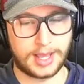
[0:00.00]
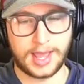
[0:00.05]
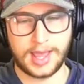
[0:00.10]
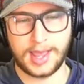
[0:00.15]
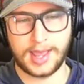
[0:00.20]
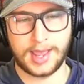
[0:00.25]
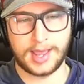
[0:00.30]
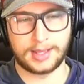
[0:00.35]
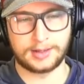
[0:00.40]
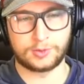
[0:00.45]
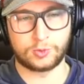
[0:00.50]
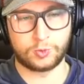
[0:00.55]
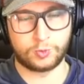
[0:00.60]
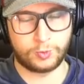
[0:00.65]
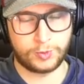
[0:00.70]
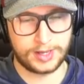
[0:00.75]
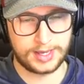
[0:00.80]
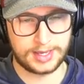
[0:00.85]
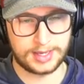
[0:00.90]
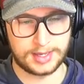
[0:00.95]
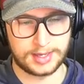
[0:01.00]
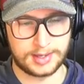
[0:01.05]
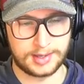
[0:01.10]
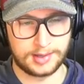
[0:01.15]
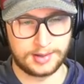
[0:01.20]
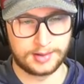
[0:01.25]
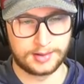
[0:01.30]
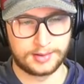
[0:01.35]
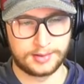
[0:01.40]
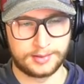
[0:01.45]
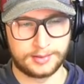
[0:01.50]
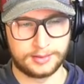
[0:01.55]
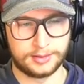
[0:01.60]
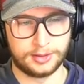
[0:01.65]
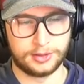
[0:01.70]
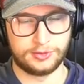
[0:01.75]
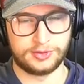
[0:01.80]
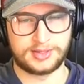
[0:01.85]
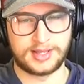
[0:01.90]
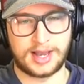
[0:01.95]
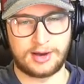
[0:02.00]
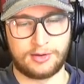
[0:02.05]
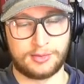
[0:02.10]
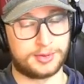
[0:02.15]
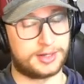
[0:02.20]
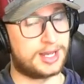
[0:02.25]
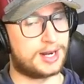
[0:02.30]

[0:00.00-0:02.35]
And we lose that one.